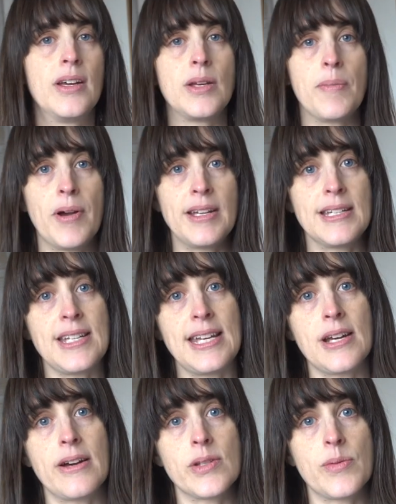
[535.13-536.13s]
You put in your
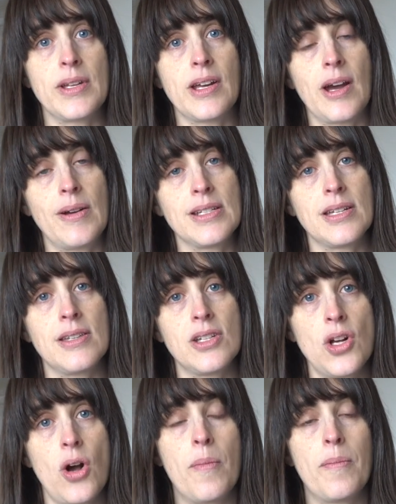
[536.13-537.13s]
details when you go into the
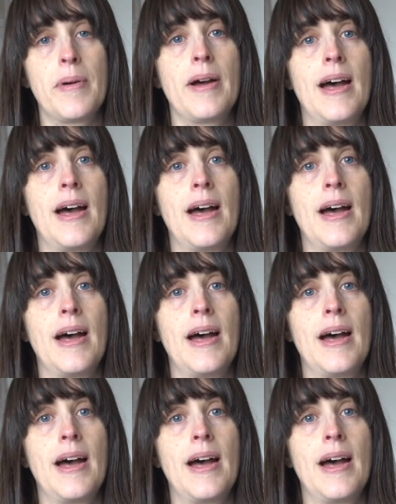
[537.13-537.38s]
shop.